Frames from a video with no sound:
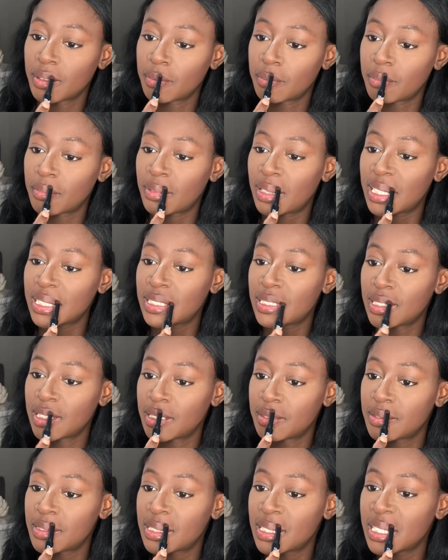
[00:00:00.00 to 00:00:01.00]
matte
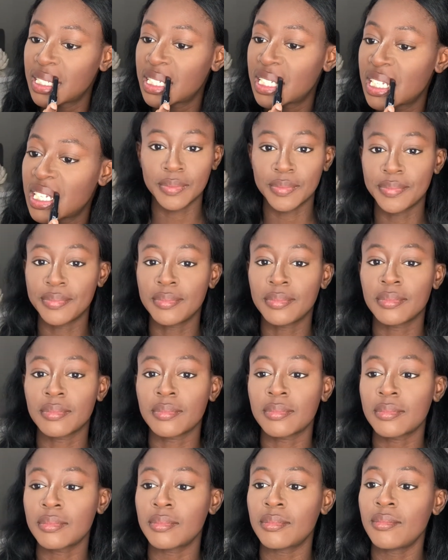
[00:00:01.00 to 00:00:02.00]
lipstick.
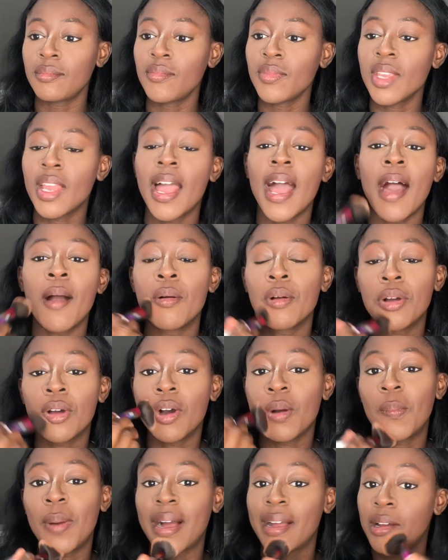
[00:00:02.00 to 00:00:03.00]
I will
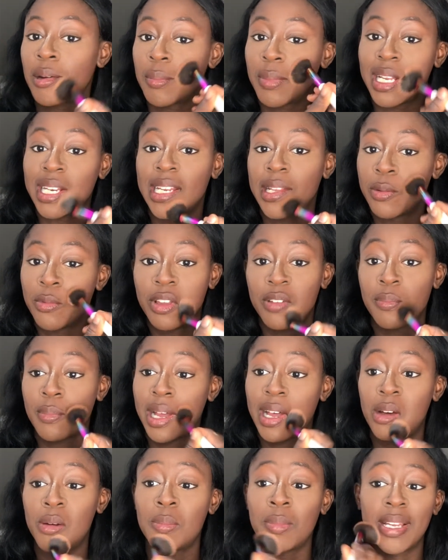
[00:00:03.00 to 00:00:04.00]
go back on
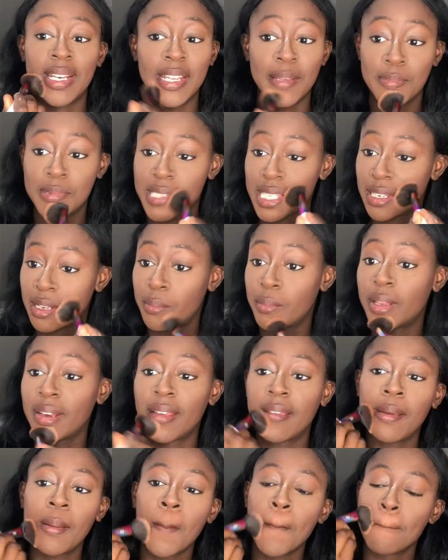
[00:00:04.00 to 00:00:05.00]
my lips in a
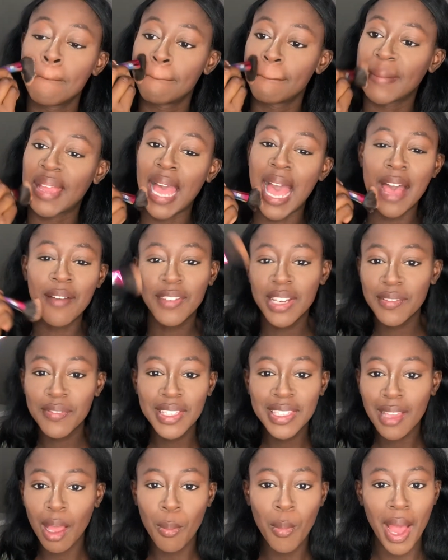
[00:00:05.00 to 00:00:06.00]
minute. I haven't even
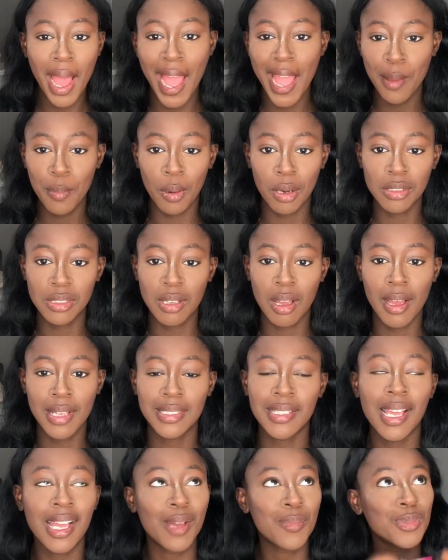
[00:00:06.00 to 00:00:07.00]
done my eyebrows, guys.
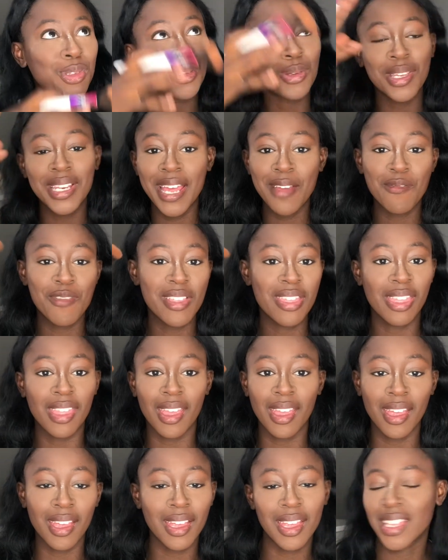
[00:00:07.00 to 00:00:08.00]
Like, I'm doing
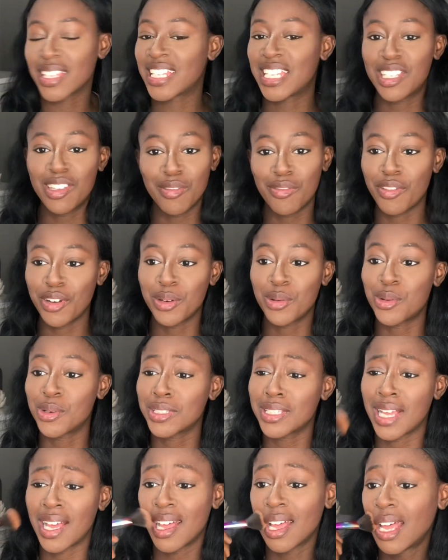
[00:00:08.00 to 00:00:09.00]
everything the different
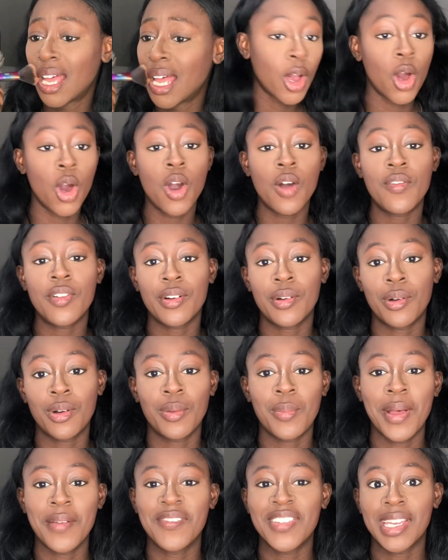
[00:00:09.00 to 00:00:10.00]
order. Overall,
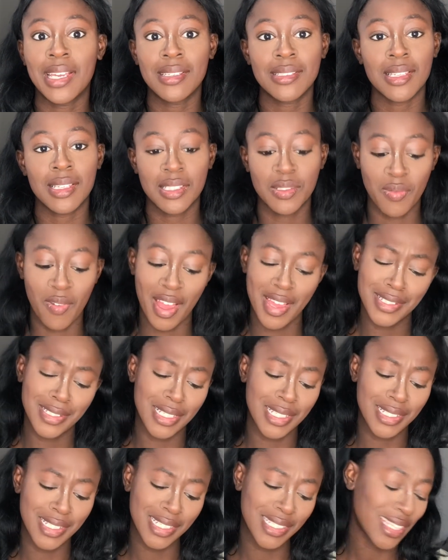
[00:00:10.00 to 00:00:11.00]
my biggest advice
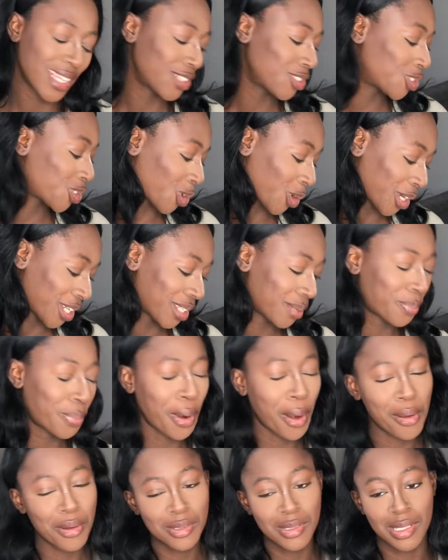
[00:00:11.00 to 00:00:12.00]
is enjoy the
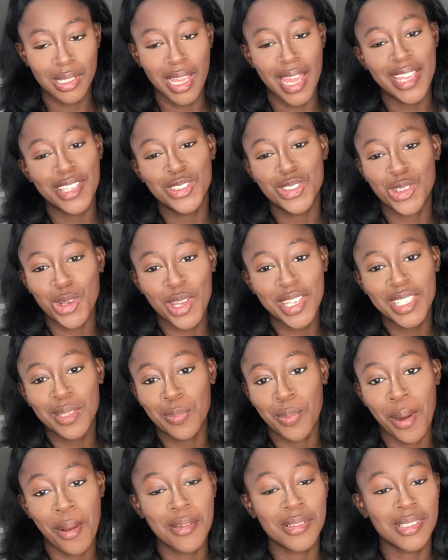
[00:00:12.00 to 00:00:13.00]
process, enjoy
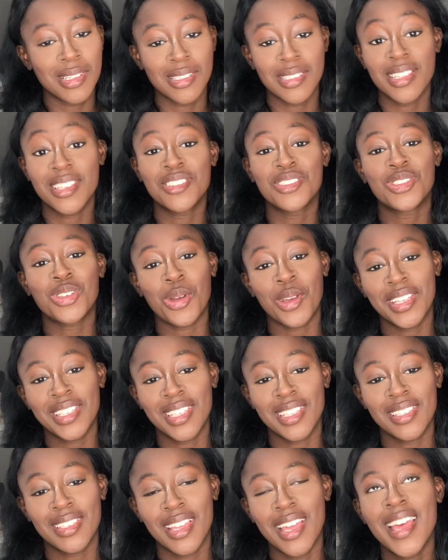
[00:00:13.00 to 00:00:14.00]

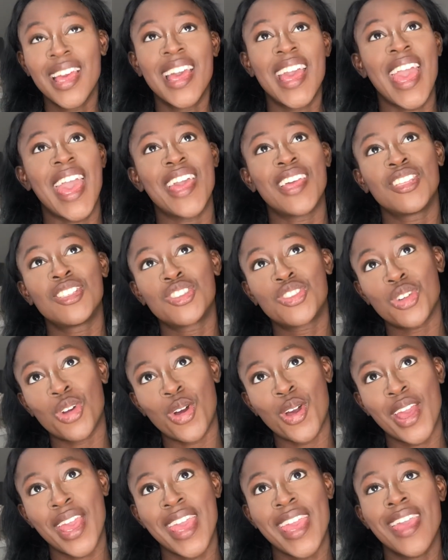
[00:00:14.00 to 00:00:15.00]

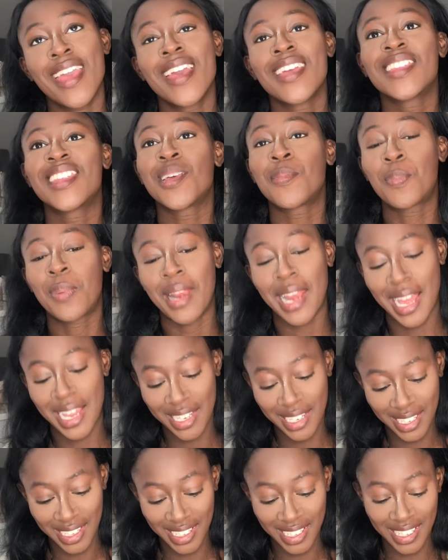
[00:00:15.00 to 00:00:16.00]
the
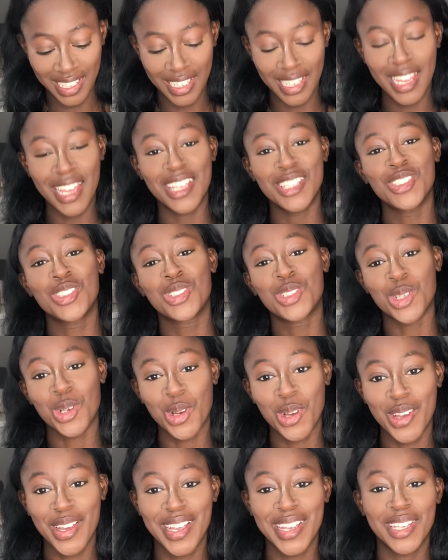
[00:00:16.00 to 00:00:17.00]
planning,
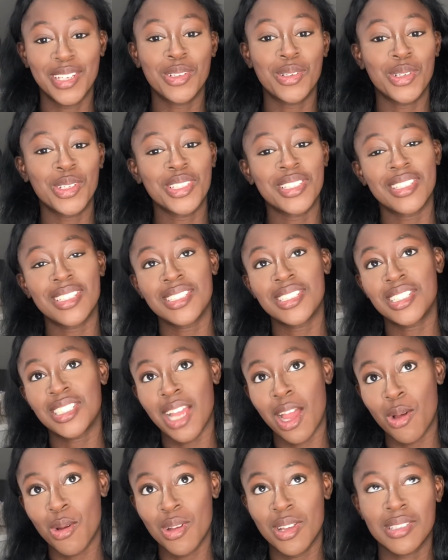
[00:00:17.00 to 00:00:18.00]
enjoy, you know, the
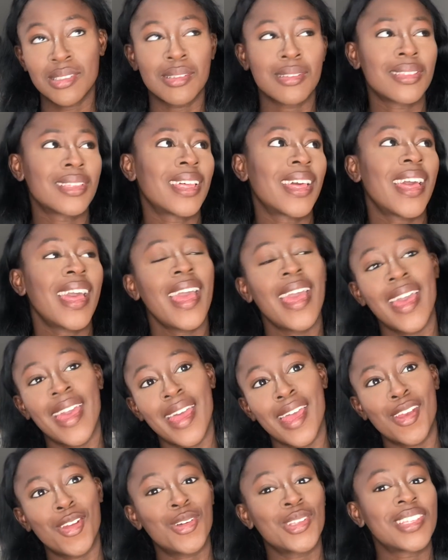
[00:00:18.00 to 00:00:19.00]
showers of the
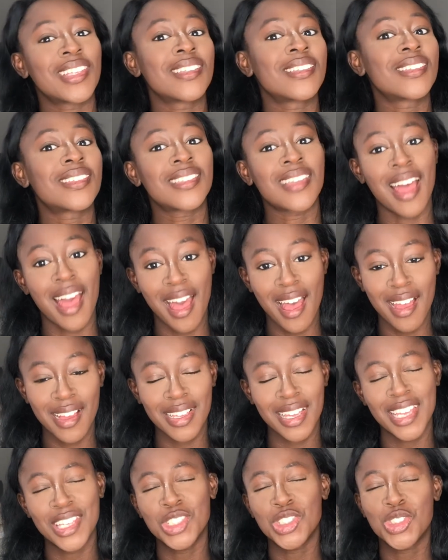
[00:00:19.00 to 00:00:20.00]
hen or the
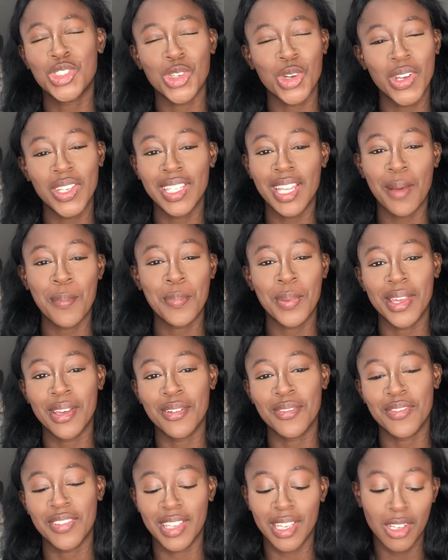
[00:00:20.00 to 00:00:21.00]
stag. Enjoy that bit
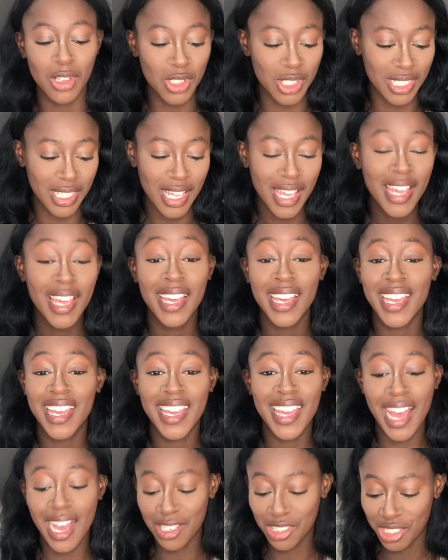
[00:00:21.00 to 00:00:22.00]
of it, because
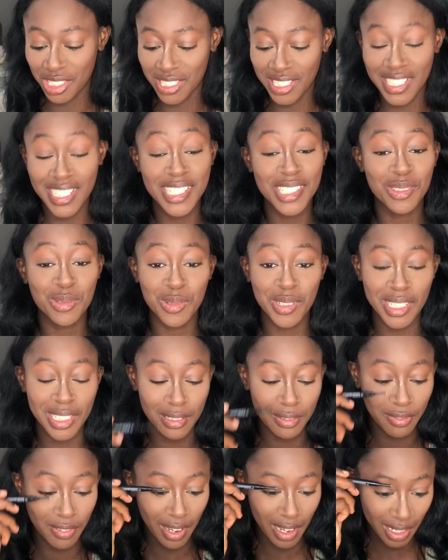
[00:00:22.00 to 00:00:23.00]
it actually is really
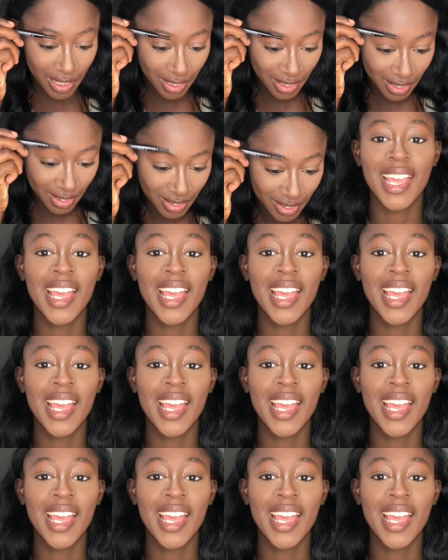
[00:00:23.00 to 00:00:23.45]
fun.